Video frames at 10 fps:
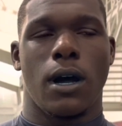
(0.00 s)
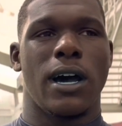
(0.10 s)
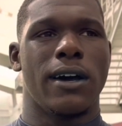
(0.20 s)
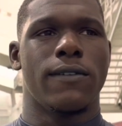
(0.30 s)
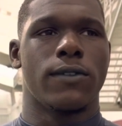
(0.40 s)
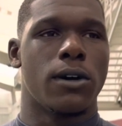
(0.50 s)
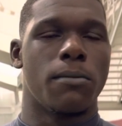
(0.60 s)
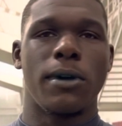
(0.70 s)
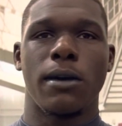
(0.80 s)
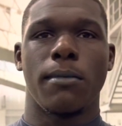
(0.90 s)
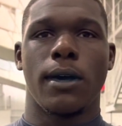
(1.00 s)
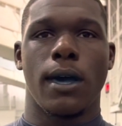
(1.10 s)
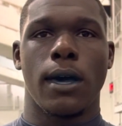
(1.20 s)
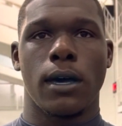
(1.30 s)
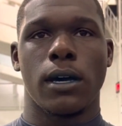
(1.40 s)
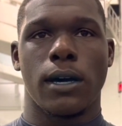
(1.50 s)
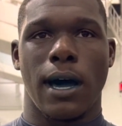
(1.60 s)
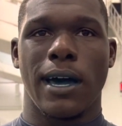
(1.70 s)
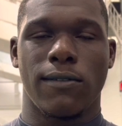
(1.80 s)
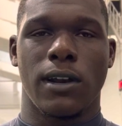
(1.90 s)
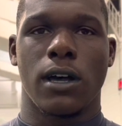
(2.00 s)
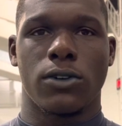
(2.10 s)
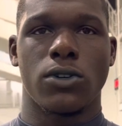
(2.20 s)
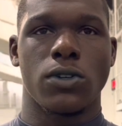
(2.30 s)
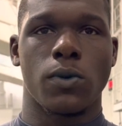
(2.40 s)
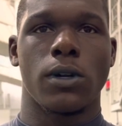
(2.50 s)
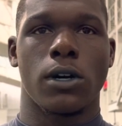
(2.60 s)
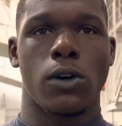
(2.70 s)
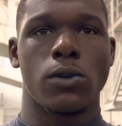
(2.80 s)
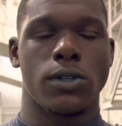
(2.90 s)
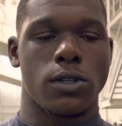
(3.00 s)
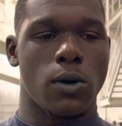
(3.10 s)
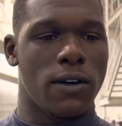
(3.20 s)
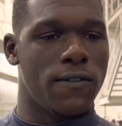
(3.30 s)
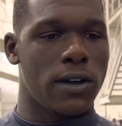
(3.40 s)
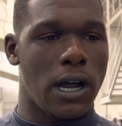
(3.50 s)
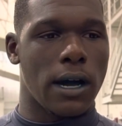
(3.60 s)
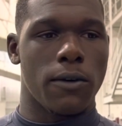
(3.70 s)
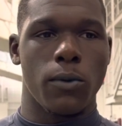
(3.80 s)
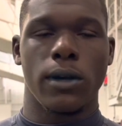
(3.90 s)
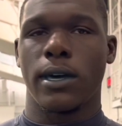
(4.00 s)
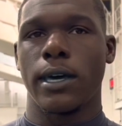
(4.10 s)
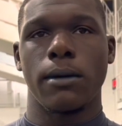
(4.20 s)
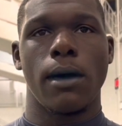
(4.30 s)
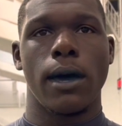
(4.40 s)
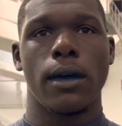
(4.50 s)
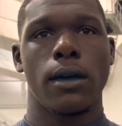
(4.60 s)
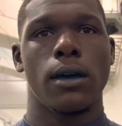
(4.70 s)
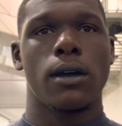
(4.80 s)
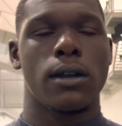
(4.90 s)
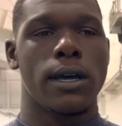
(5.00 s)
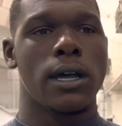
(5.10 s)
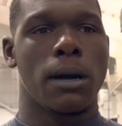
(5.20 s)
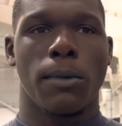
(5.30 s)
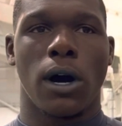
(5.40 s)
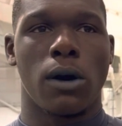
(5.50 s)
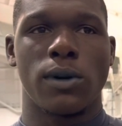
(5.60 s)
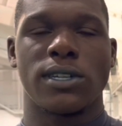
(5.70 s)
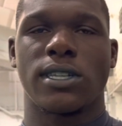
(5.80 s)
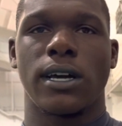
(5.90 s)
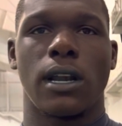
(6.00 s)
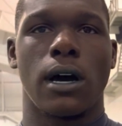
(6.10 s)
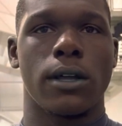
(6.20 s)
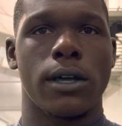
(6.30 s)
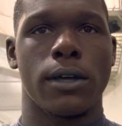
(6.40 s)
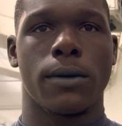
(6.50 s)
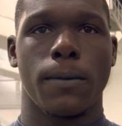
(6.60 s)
I have a commitment, and I have a lot of trust with the coaches, so I feel like if we can keep that, then I'm going to always stay locked in.